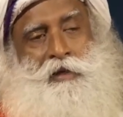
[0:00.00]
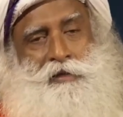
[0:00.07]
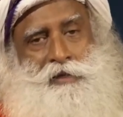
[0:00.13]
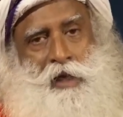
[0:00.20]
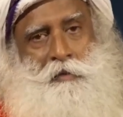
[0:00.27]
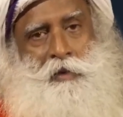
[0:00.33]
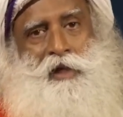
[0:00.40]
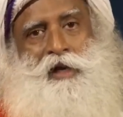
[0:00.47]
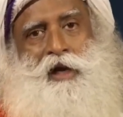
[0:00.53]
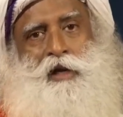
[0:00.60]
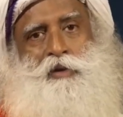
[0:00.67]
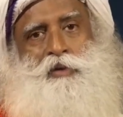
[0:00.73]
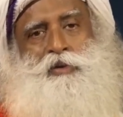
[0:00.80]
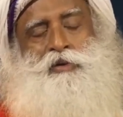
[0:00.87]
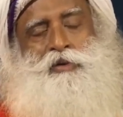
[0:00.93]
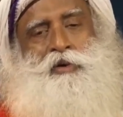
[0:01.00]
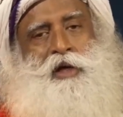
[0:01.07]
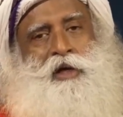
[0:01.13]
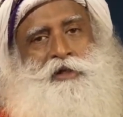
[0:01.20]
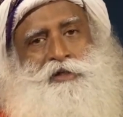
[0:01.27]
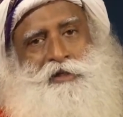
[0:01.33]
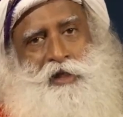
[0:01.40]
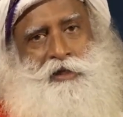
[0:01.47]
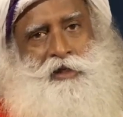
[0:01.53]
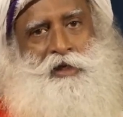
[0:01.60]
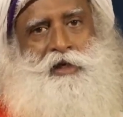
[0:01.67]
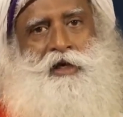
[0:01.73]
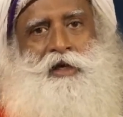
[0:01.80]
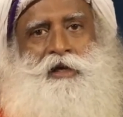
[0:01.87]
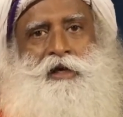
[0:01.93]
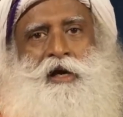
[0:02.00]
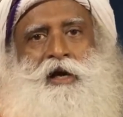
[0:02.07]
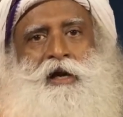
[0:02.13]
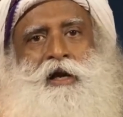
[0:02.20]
Tamil Nadu and southern India are